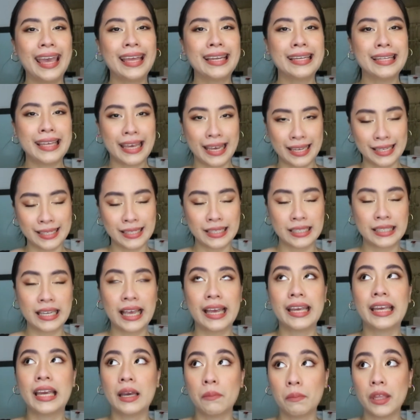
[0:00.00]
And yes,
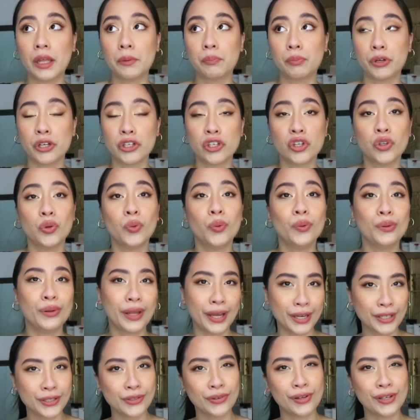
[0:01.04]
I am that person who
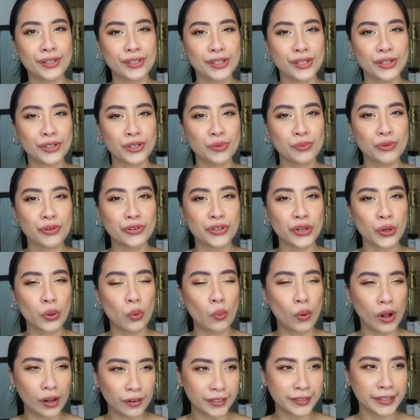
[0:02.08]
likes to listen to music
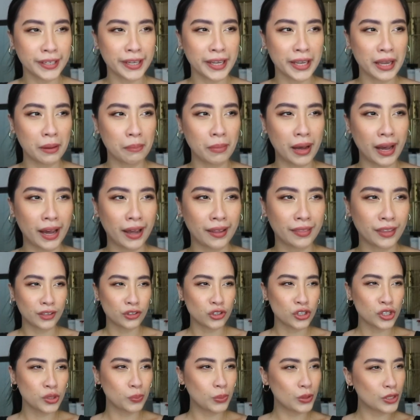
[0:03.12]
while you're taking a bath. It
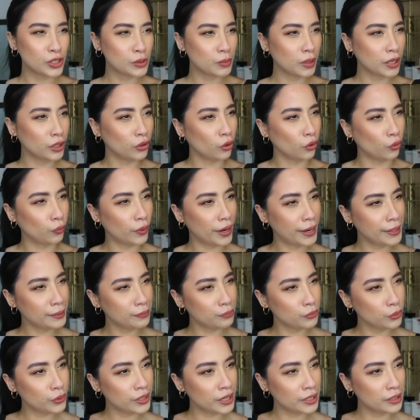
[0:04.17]
just puts me in the right
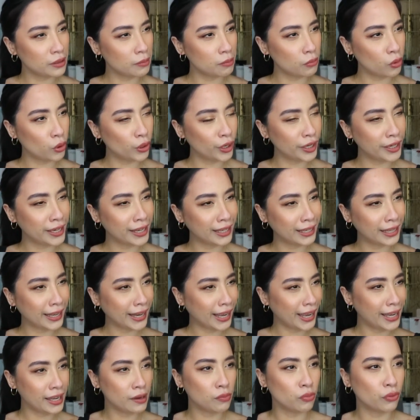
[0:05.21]
mood in the morning, like
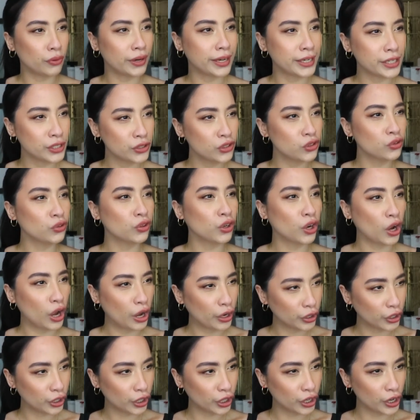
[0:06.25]
I am ready to
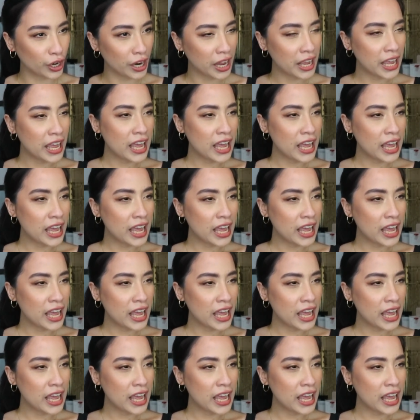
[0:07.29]
conquer